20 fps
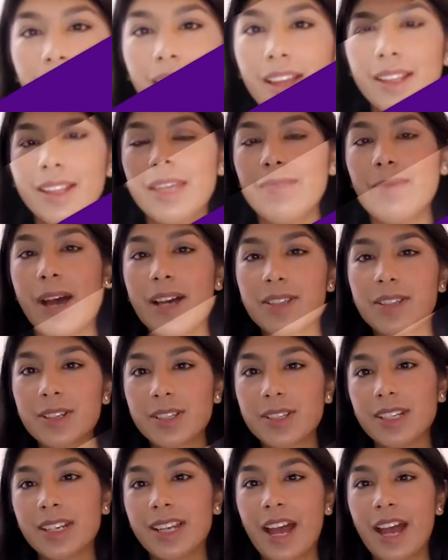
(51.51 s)
The Master's
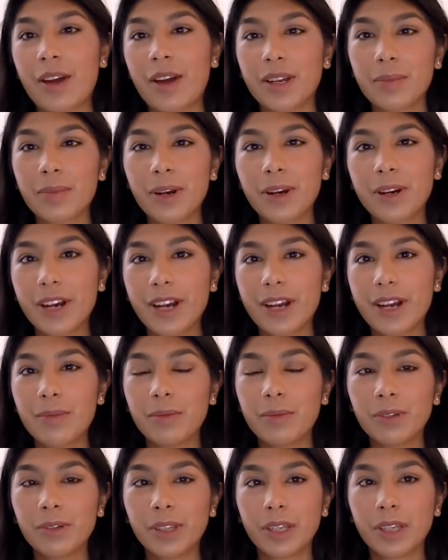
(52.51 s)
in Accounting
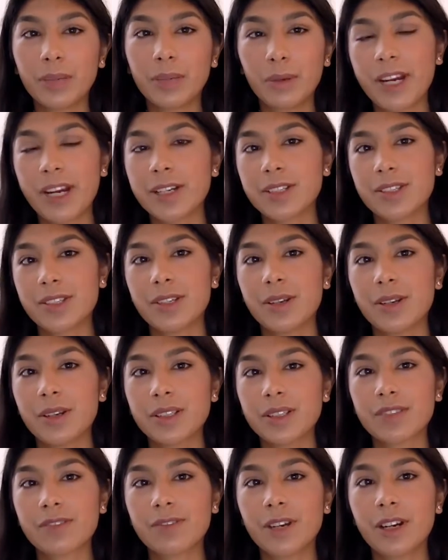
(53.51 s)
program really prepares
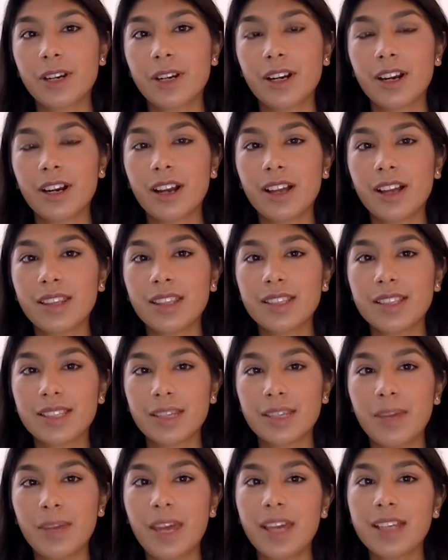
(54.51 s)
students for the
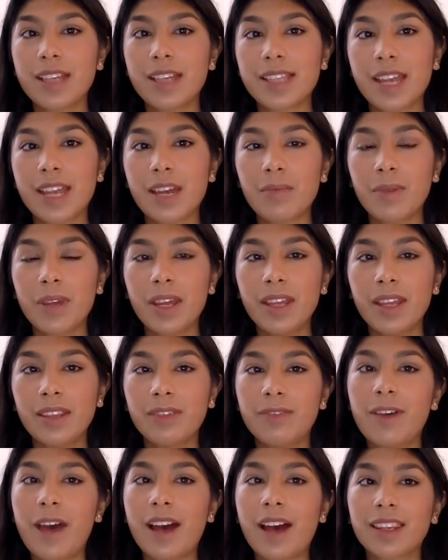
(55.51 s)
CPA exam in the
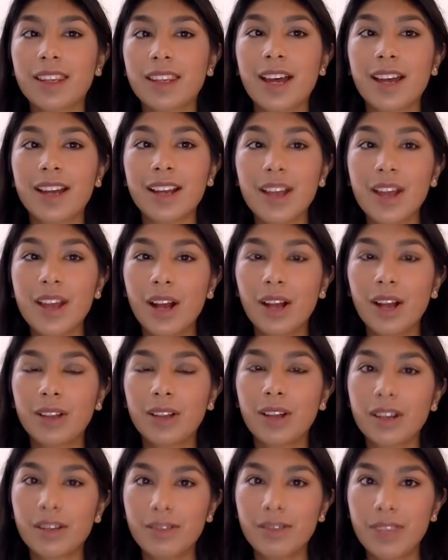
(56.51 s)
fact that a
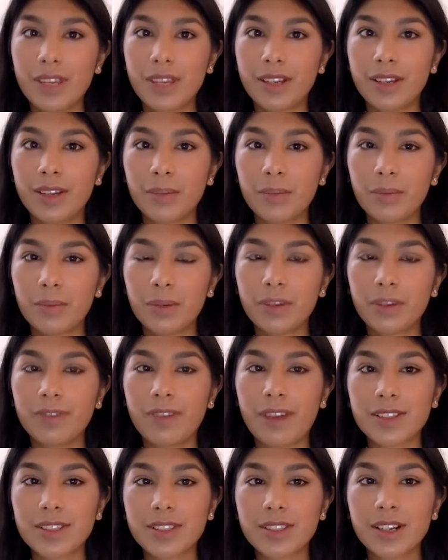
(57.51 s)
lot of the
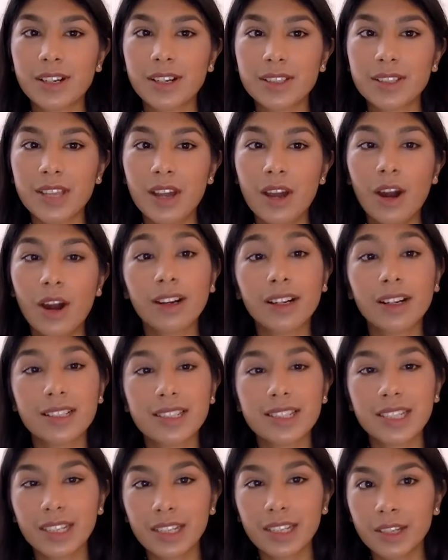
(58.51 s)
professors are in
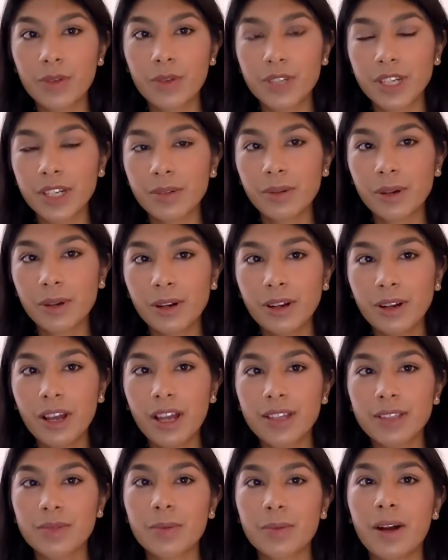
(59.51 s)
a coaching role
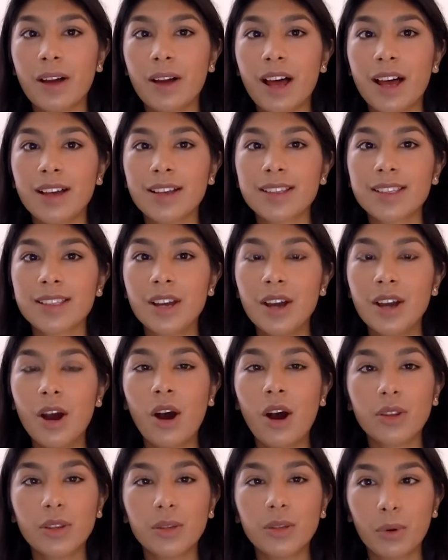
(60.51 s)
as well as
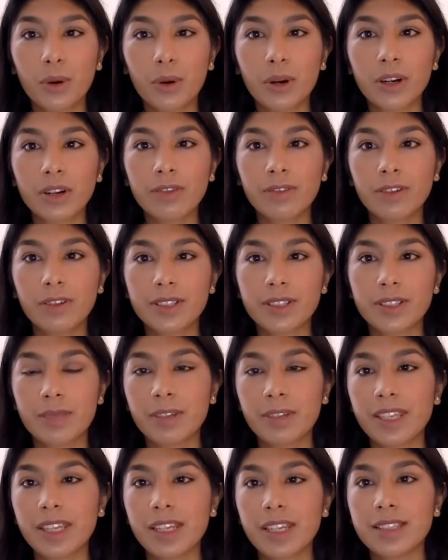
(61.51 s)
on the board for some
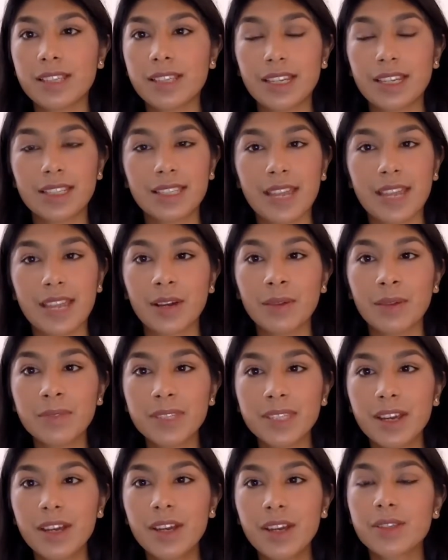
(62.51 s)
of these exams.